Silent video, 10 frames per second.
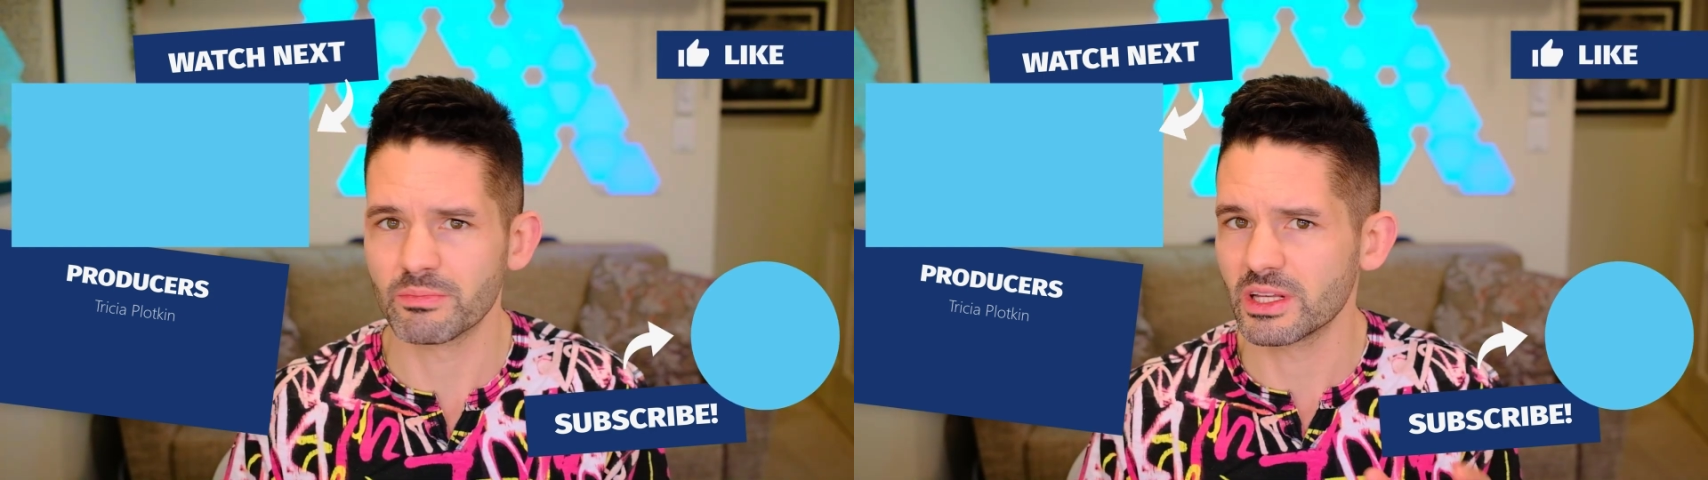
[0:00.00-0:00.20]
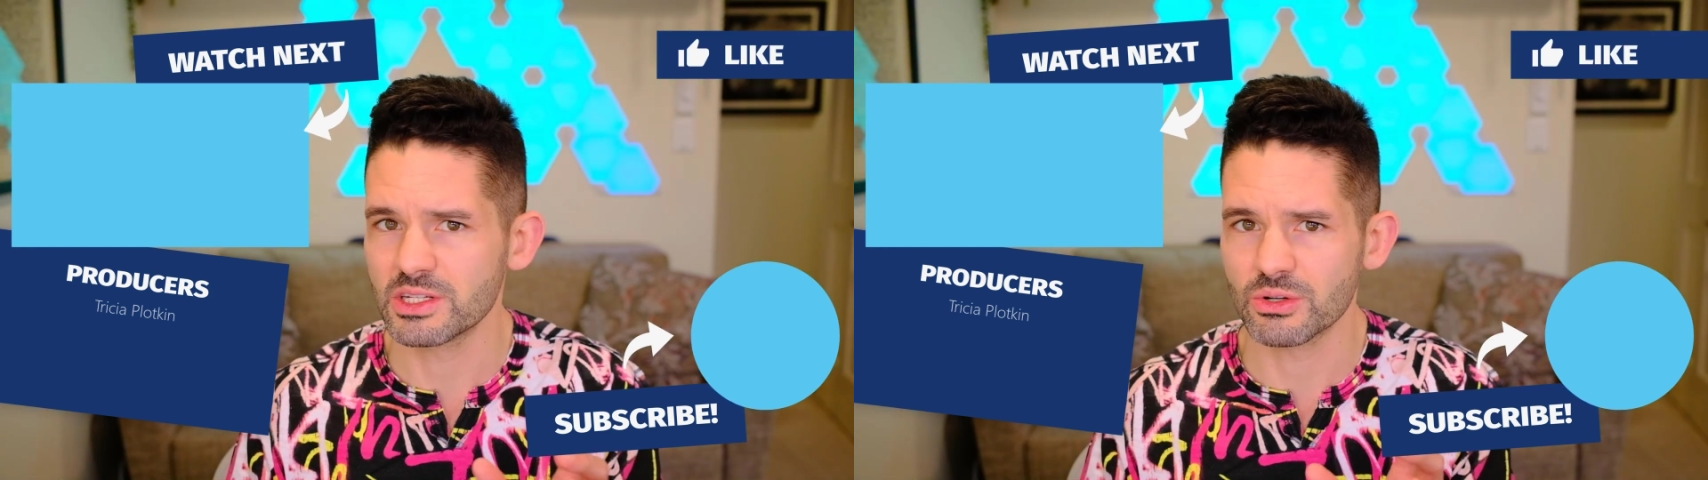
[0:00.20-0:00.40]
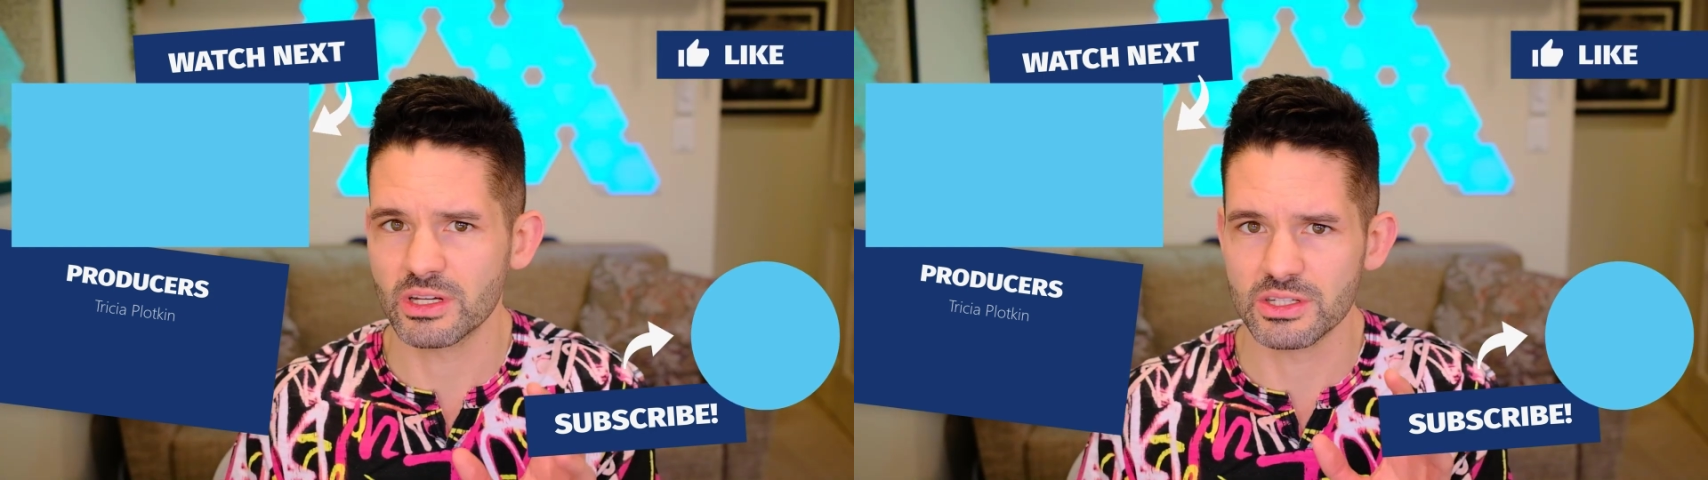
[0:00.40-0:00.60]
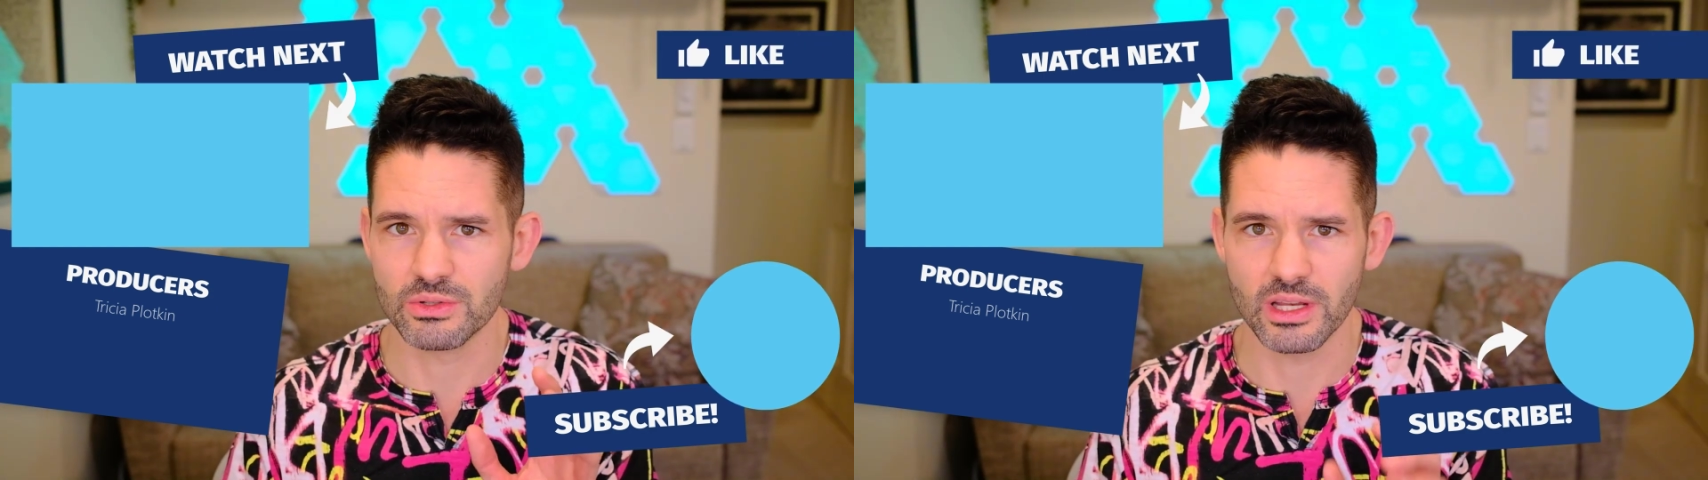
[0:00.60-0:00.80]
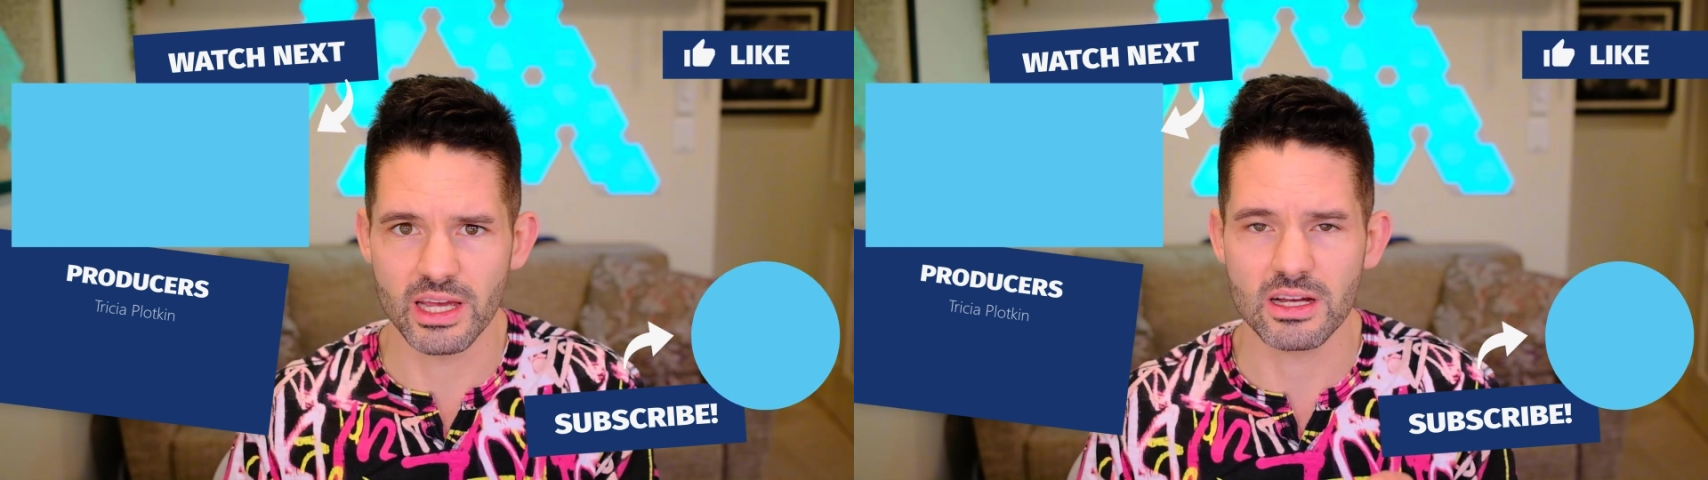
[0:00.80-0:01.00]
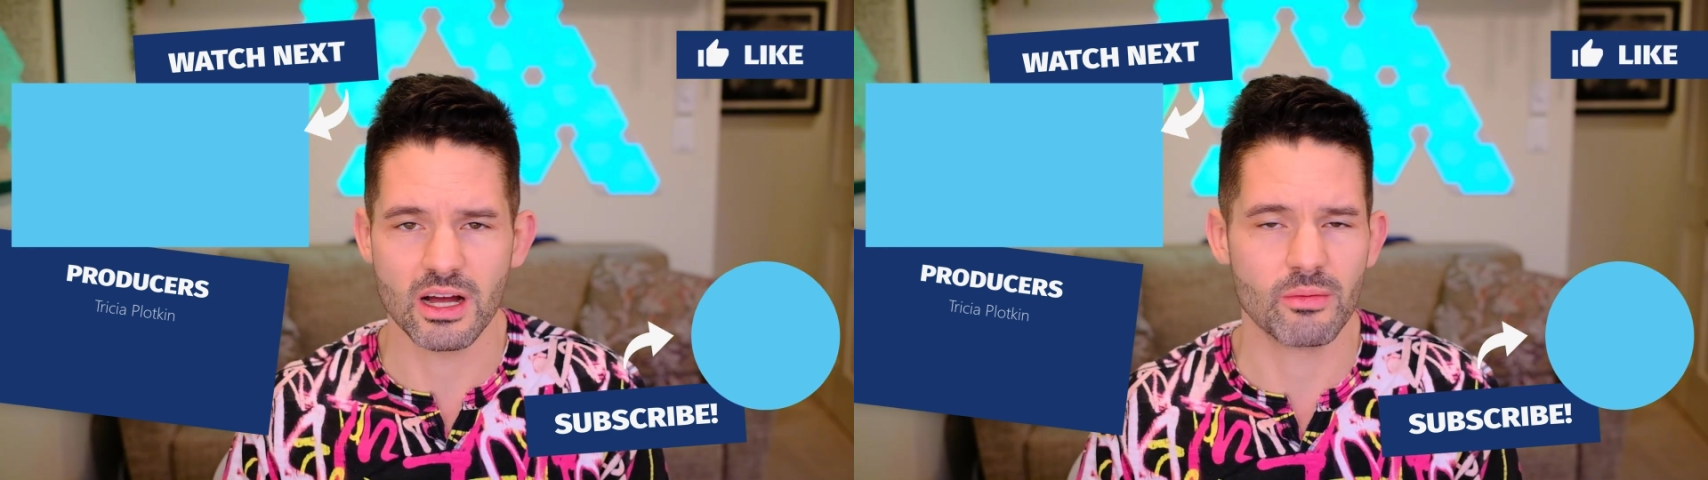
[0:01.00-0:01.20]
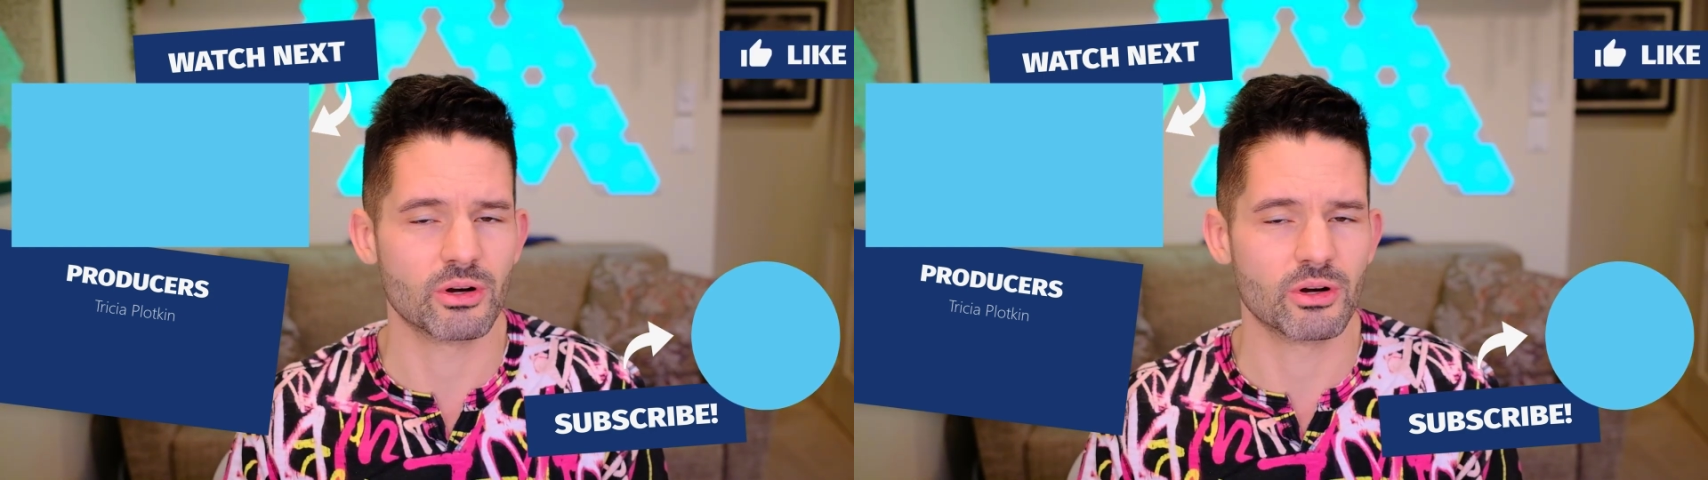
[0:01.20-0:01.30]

Please don't forget to like, comment,